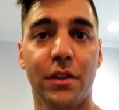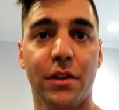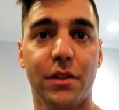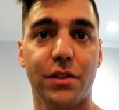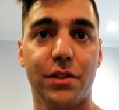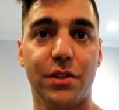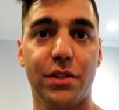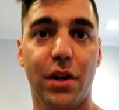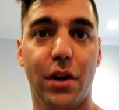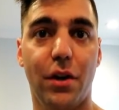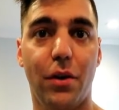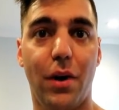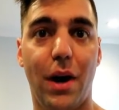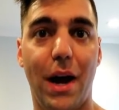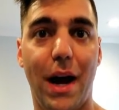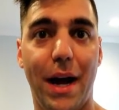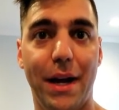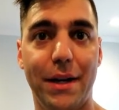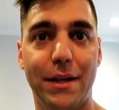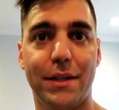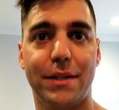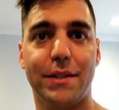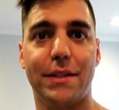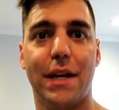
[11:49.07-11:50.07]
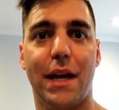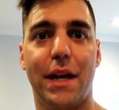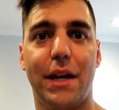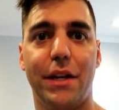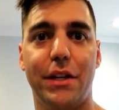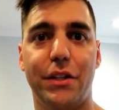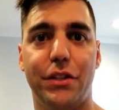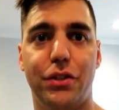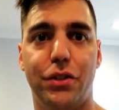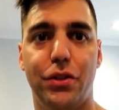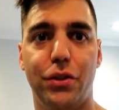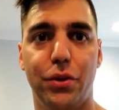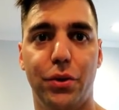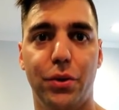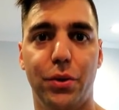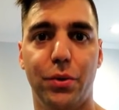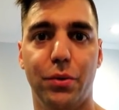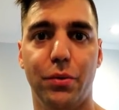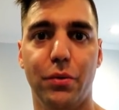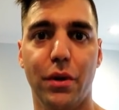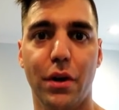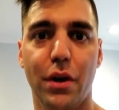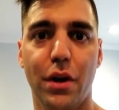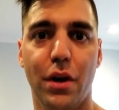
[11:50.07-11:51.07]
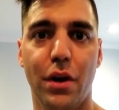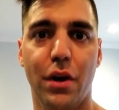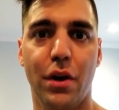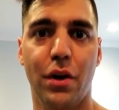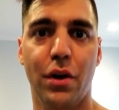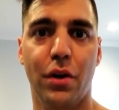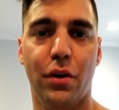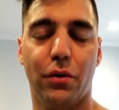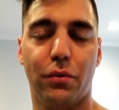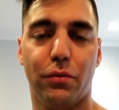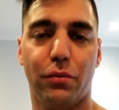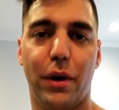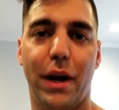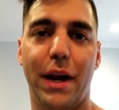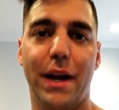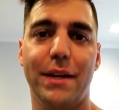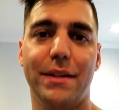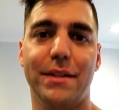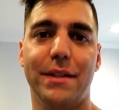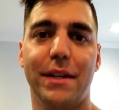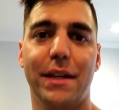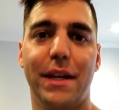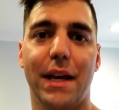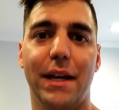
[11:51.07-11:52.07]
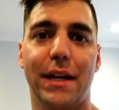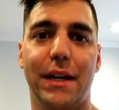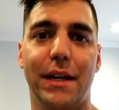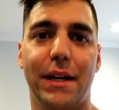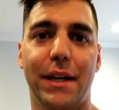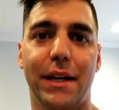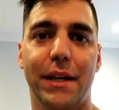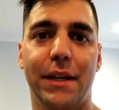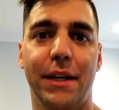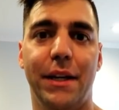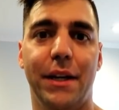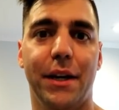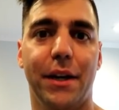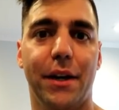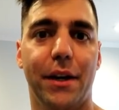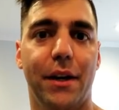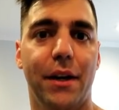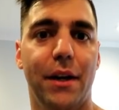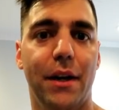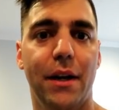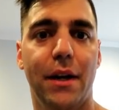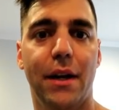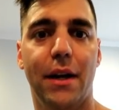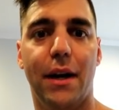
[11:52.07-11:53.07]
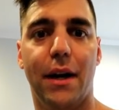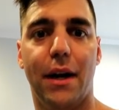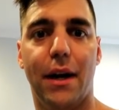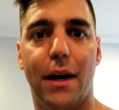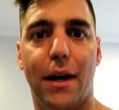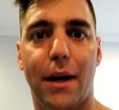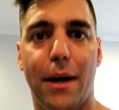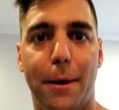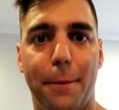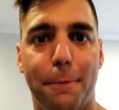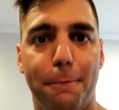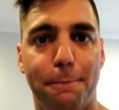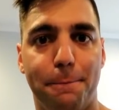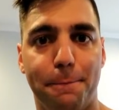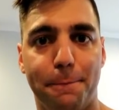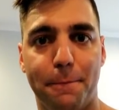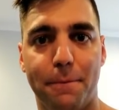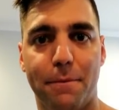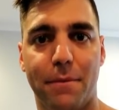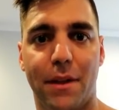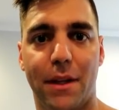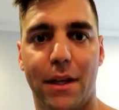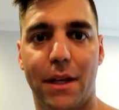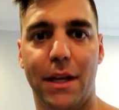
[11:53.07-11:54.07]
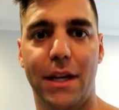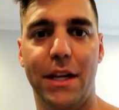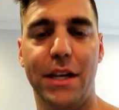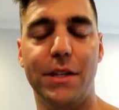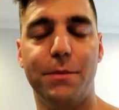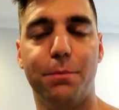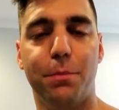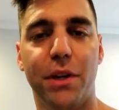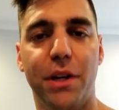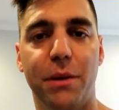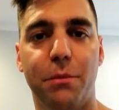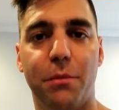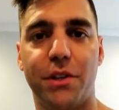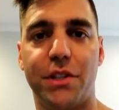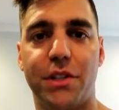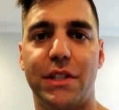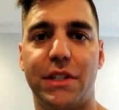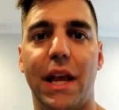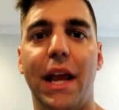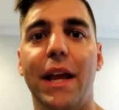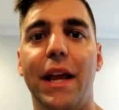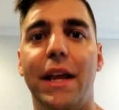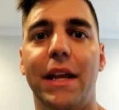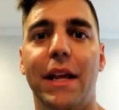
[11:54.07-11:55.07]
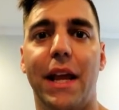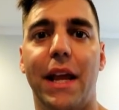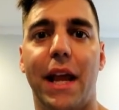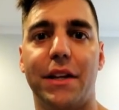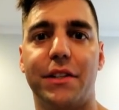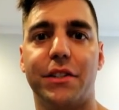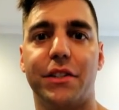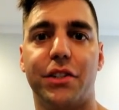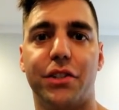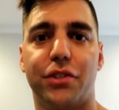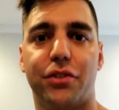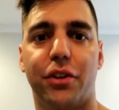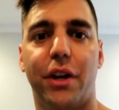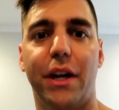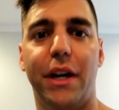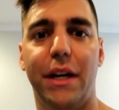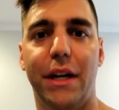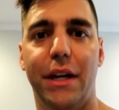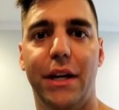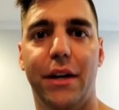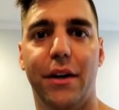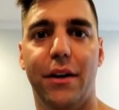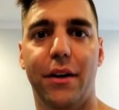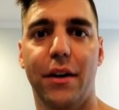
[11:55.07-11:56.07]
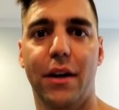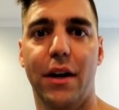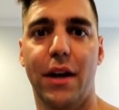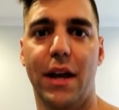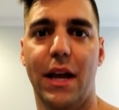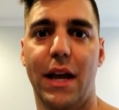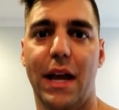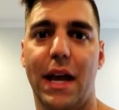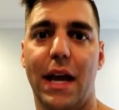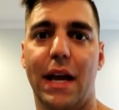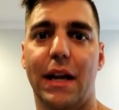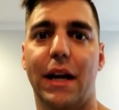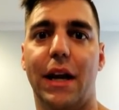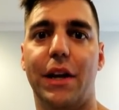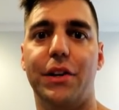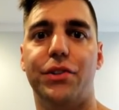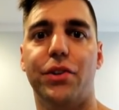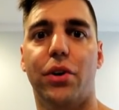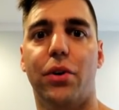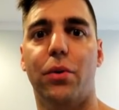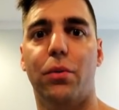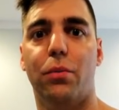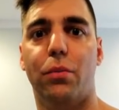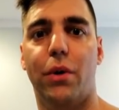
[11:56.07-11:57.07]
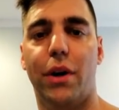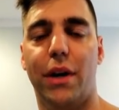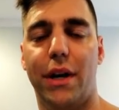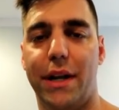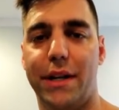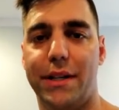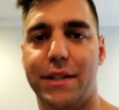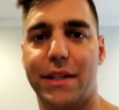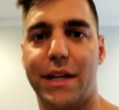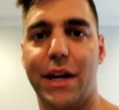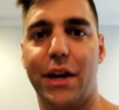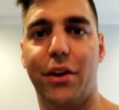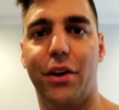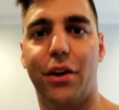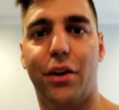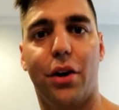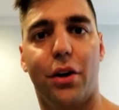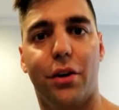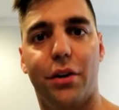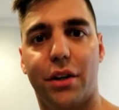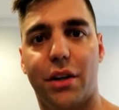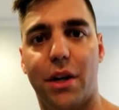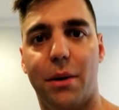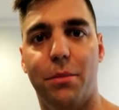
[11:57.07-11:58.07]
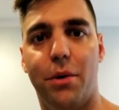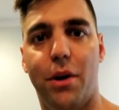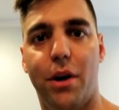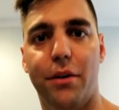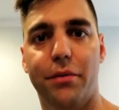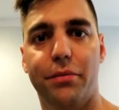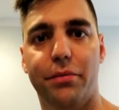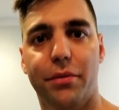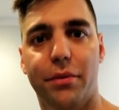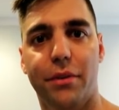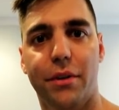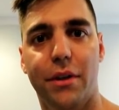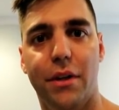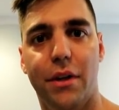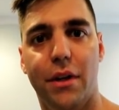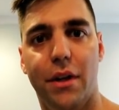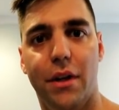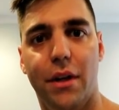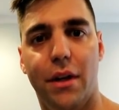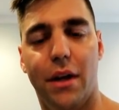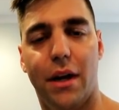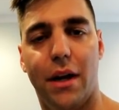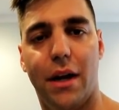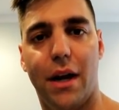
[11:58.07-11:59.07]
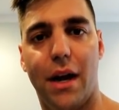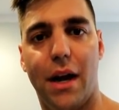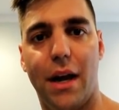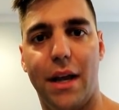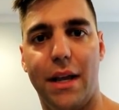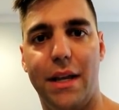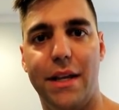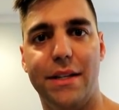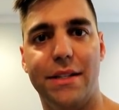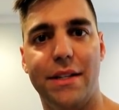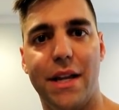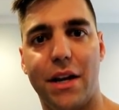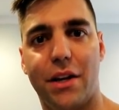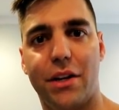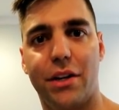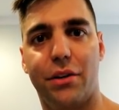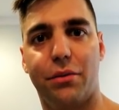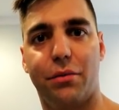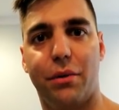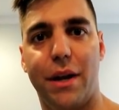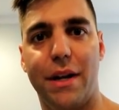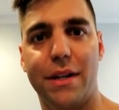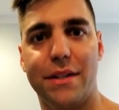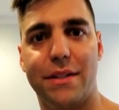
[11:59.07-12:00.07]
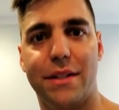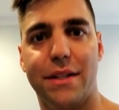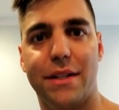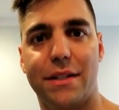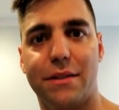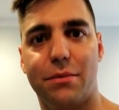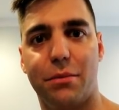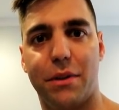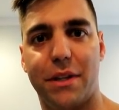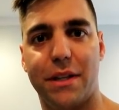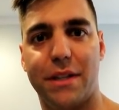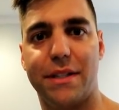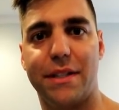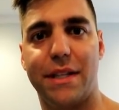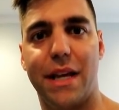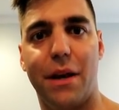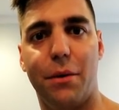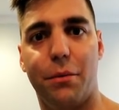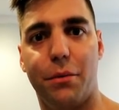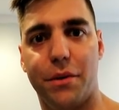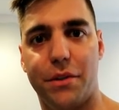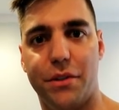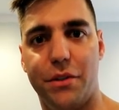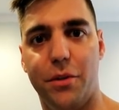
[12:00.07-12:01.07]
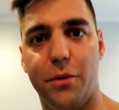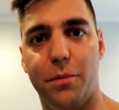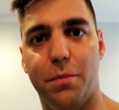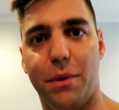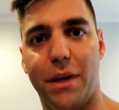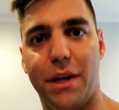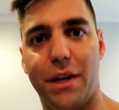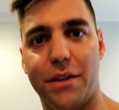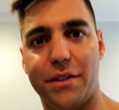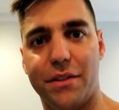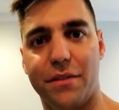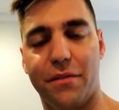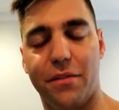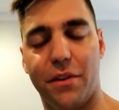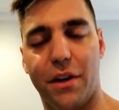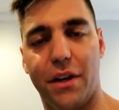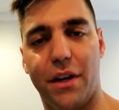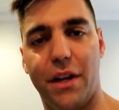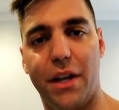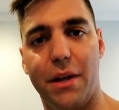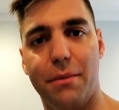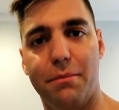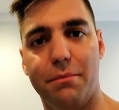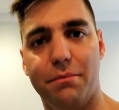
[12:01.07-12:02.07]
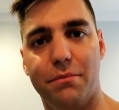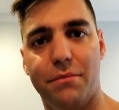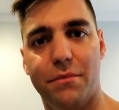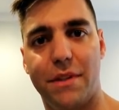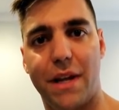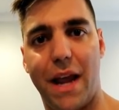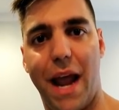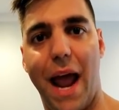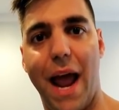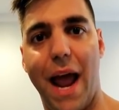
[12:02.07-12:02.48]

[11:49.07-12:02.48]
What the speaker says: So I decided to raise and get it in here. He's pretty much saying he has a straight here, and I don't want a scary card to come off. He's not going to raise this with a set with two players in front of him to